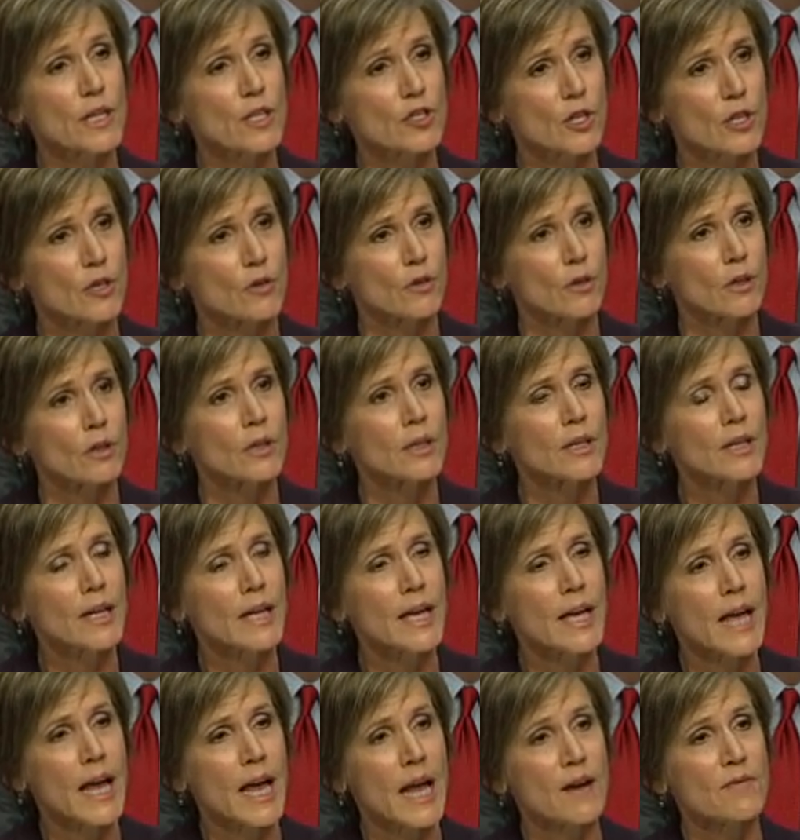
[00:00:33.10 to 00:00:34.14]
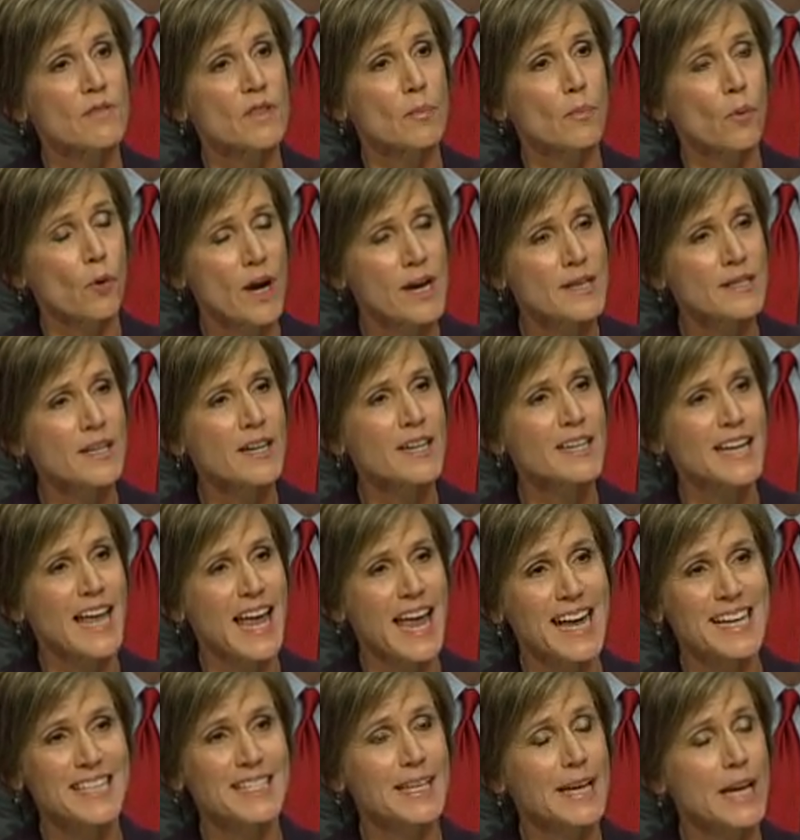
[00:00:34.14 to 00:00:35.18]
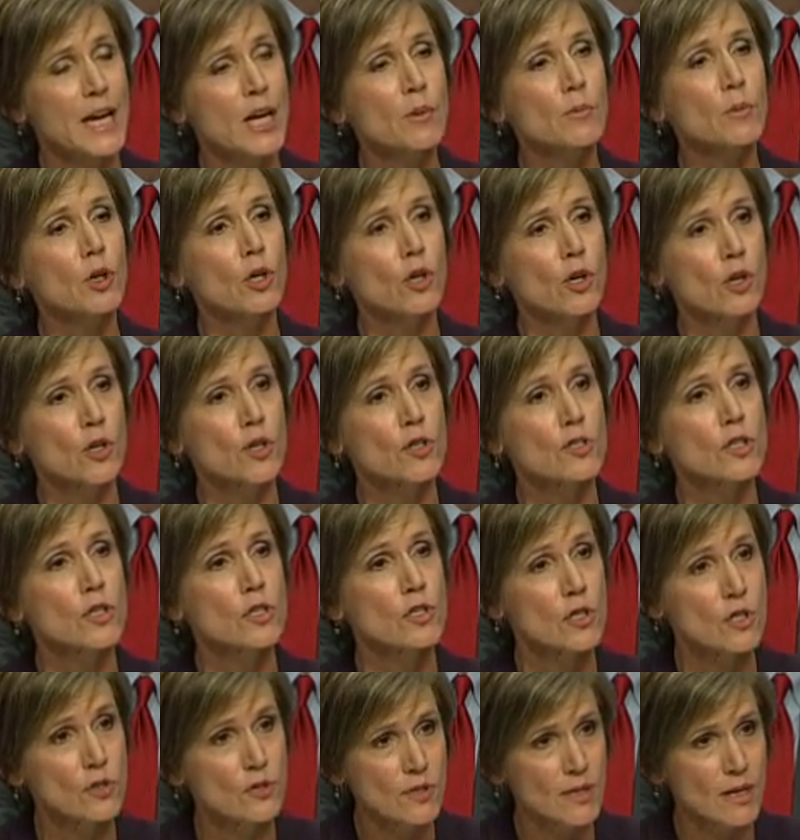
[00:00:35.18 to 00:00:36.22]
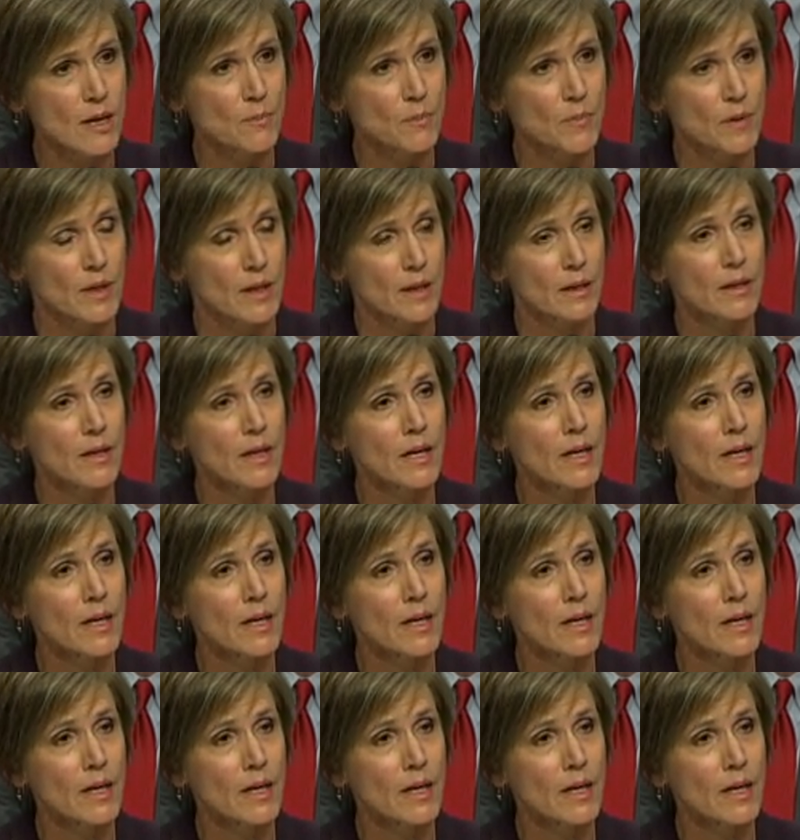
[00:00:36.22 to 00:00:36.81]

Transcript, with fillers: General. If the President asks him or her to do something